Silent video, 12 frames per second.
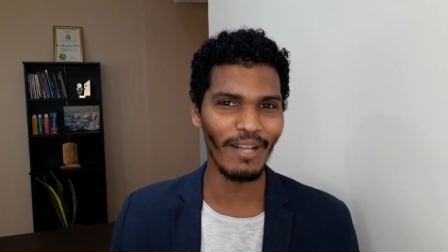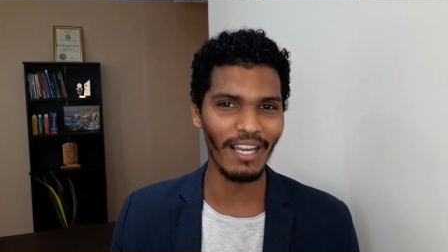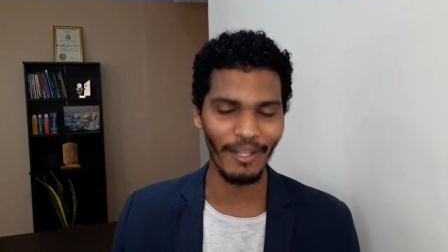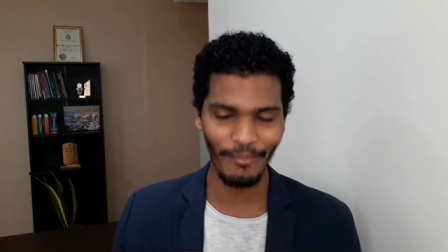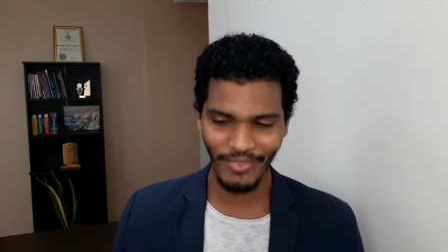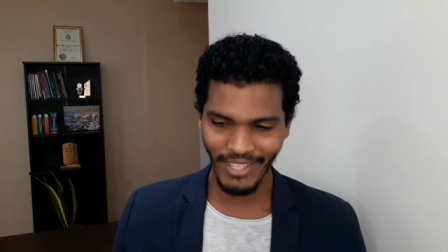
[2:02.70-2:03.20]
well.
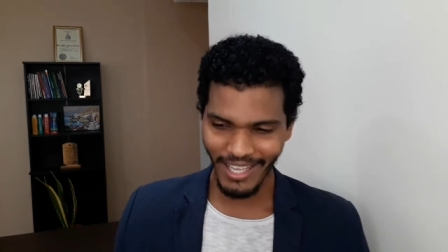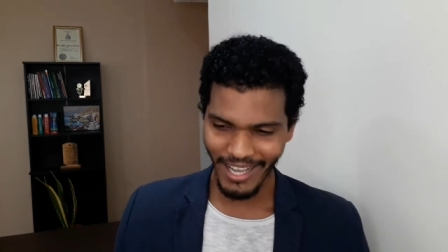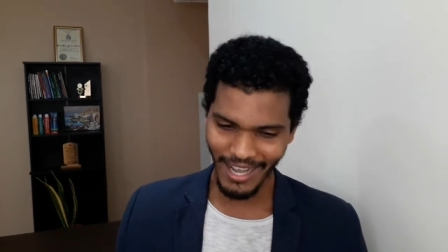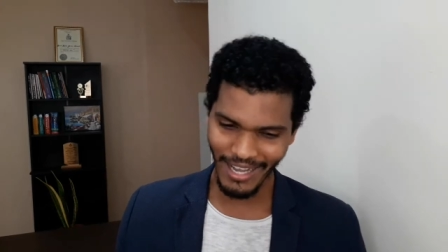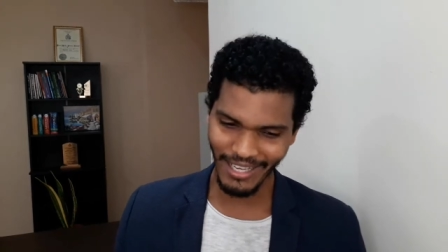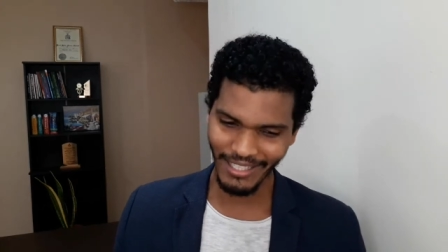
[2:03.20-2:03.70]

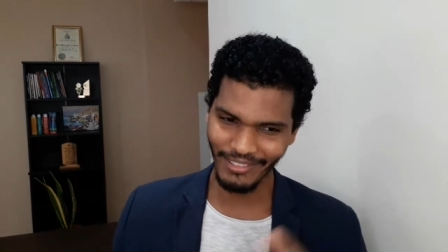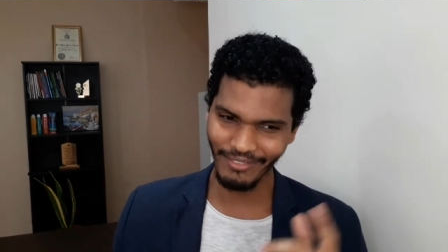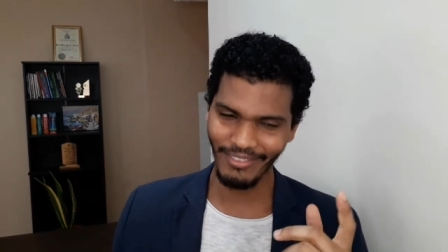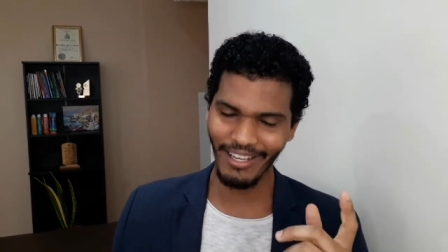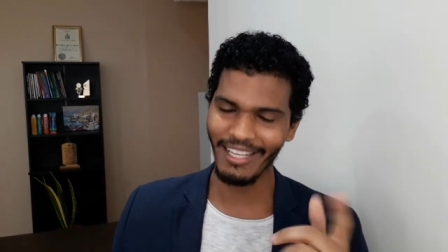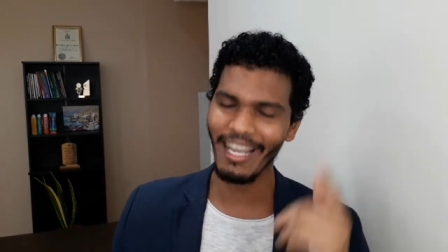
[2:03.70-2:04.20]

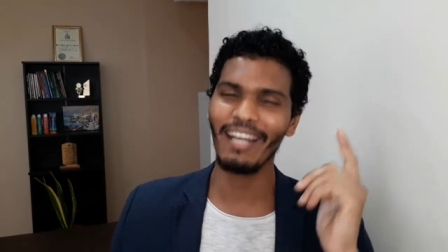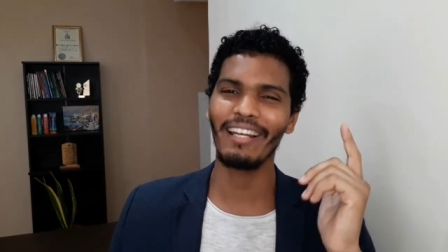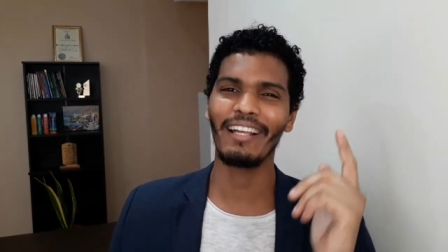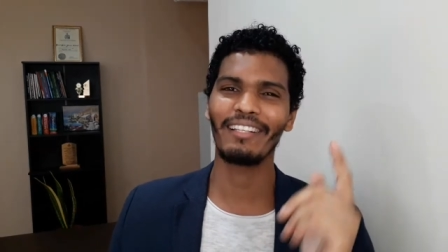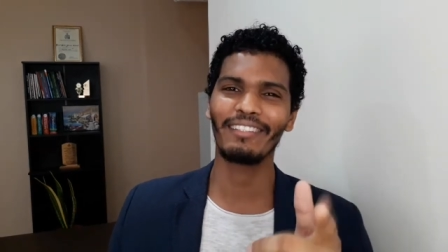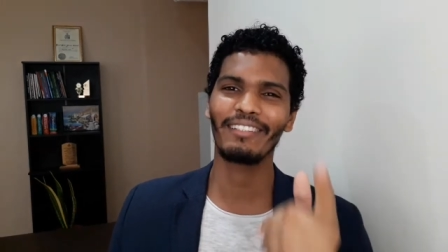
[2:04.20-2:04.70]

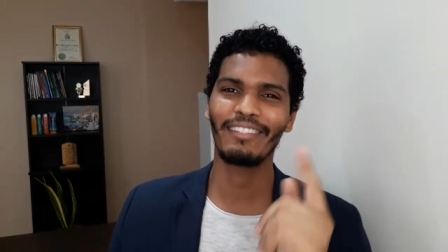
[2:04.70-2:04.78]
Again,